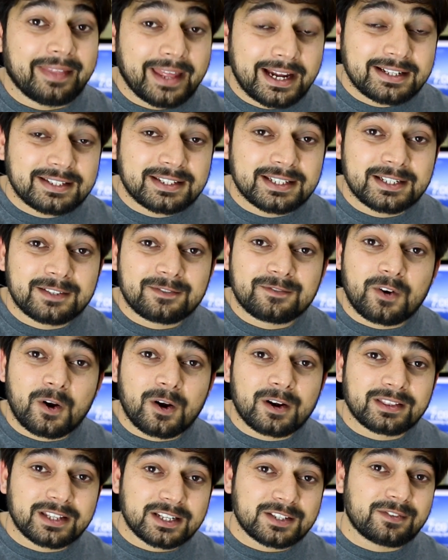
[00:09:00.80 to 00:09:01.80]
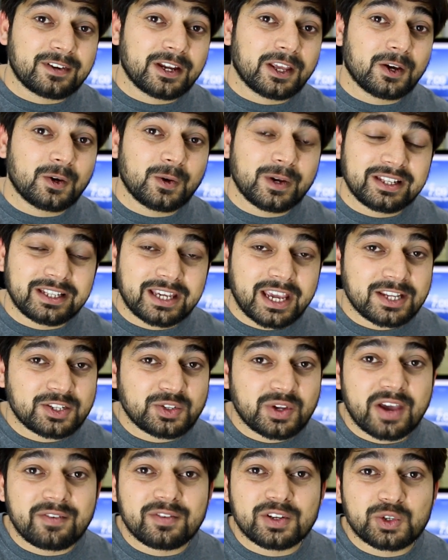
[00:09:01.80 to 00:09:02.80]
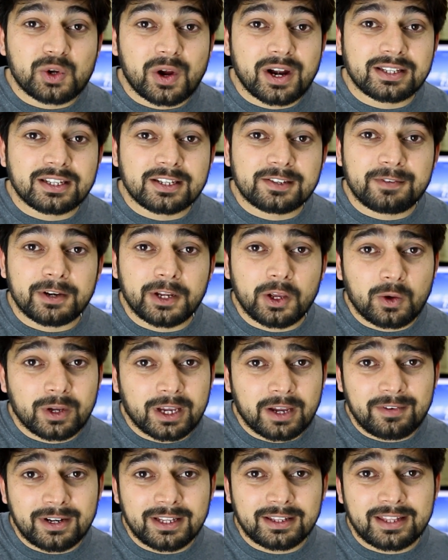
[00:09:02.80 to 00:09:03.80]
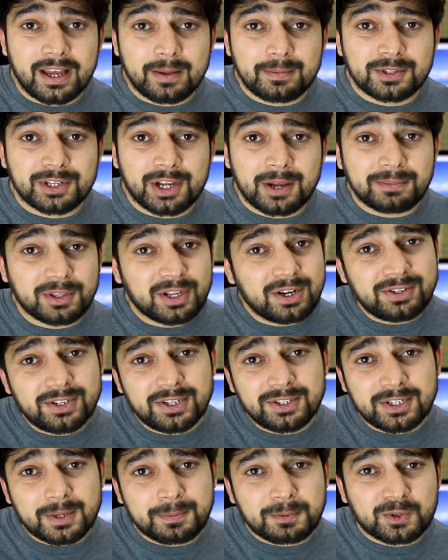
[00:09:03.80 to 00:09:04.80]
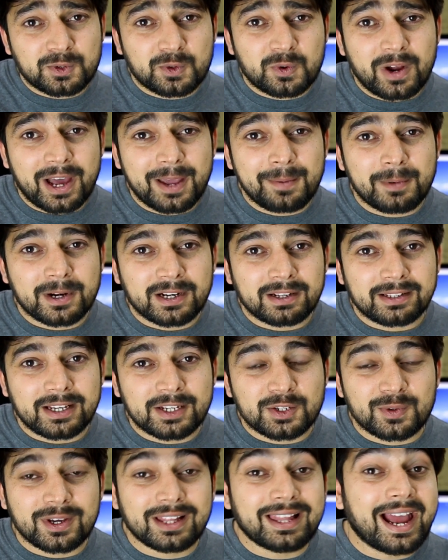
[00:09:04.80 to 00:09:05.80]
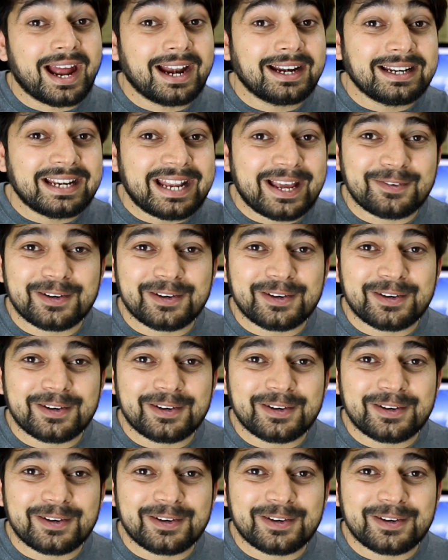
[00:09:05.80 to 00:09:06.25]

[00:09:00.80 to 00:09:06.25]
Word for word: That's it for this video. In case you have enjoyed this video, give it a thumbs up. There's a subscribe button as well and